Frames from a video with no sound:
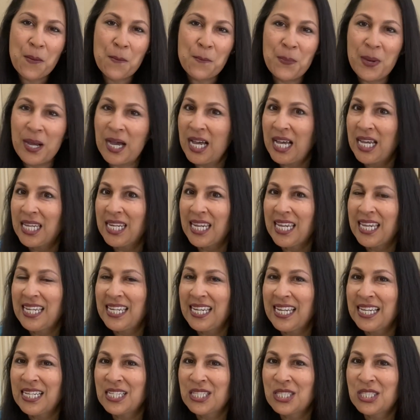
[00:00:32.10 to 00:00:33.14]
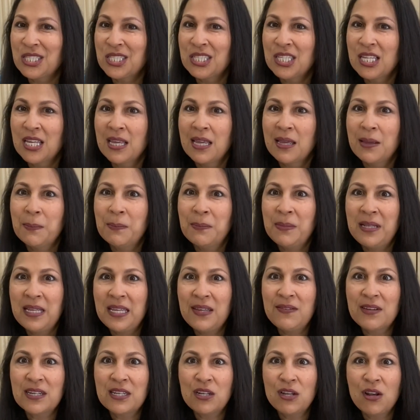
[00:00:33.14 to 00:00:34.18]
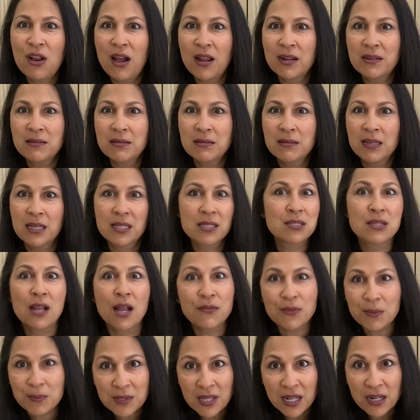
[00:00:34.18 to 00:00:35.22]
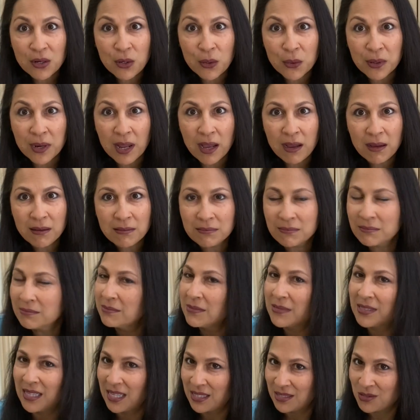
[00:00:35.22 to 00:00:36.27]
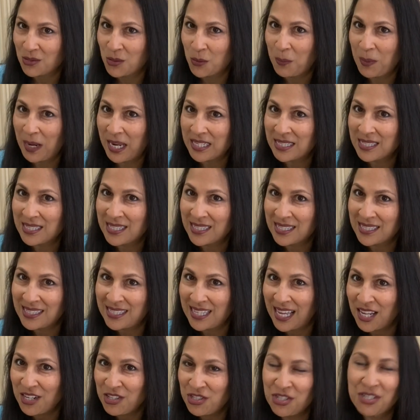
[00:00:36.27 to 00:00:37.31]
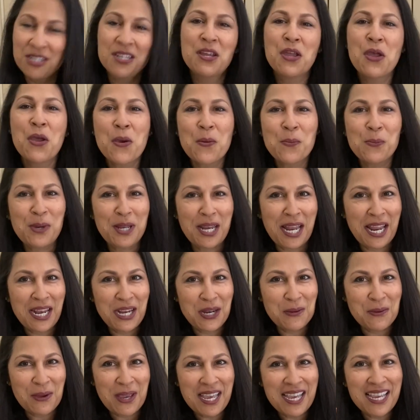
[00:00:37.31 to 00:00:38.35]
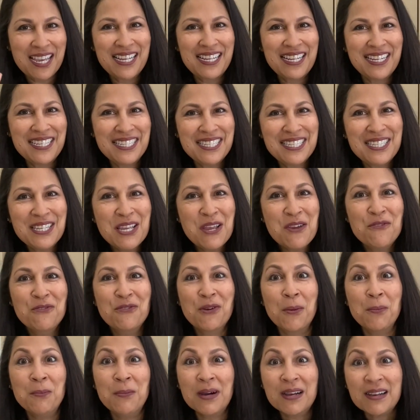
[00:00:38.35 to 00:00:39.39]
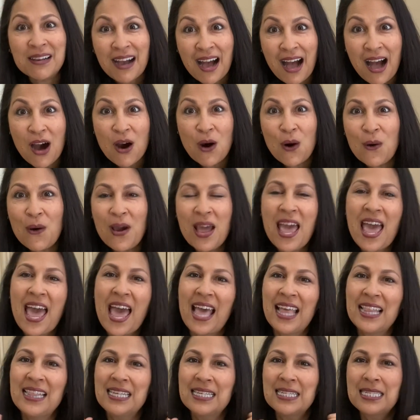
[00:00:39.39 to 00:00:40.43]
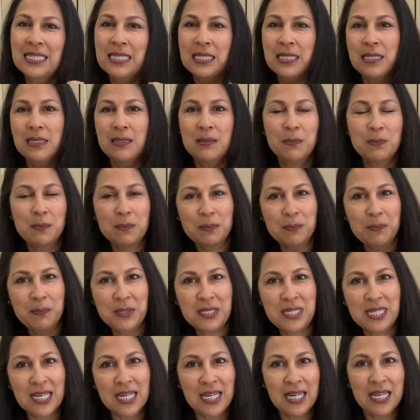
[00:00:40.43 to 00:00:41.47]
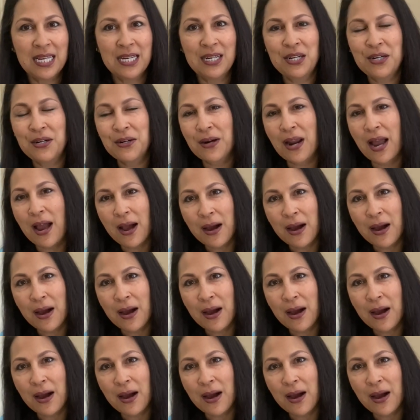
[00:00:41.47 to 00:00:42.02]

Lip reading: but it is, believe it or not, it's not from Dalgona. There's no place as such. But anyway, it is from Macau, and this particular